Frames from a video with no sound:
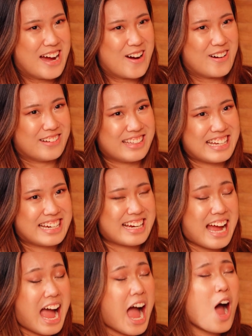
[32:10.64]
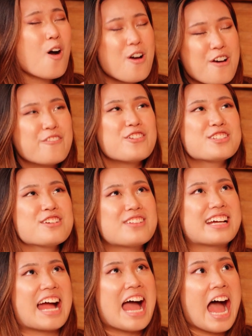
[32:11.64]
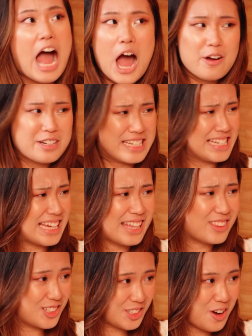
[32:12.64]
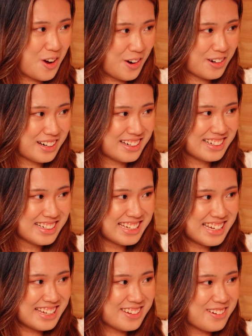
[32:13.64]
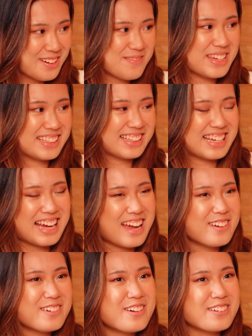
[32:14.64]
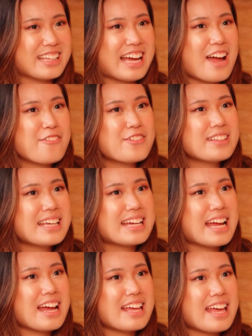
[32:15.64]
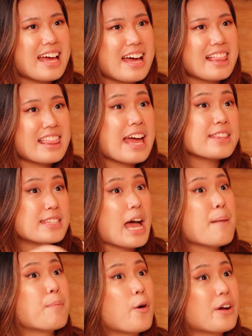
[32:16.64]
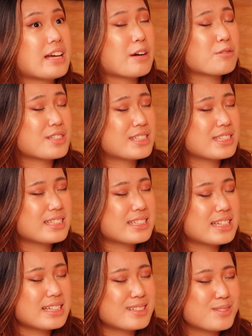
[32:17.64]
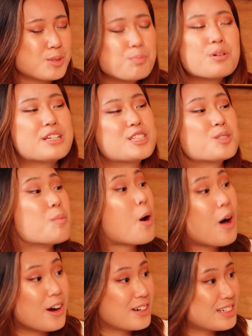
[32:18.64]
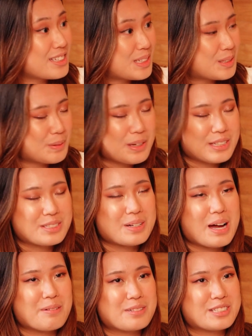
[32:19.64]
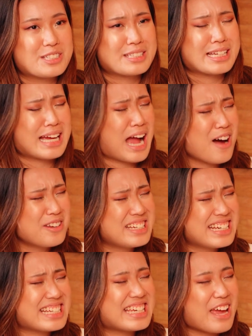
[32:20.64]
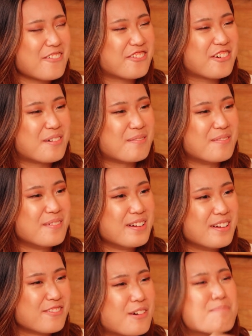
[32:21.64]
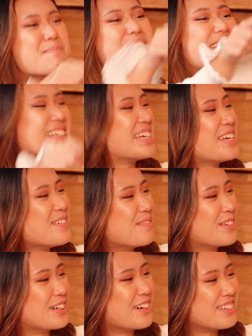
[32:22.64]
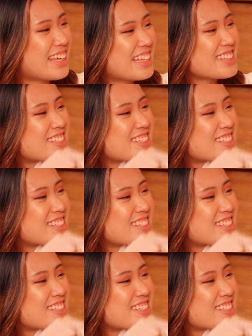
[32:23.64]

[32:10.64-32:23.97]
now. Like how did he get the song? You know what I mean? Like I don't know. Like I feel like at that point I was still a pretty small artist as well. So I was just like, how did it get from me to him? That's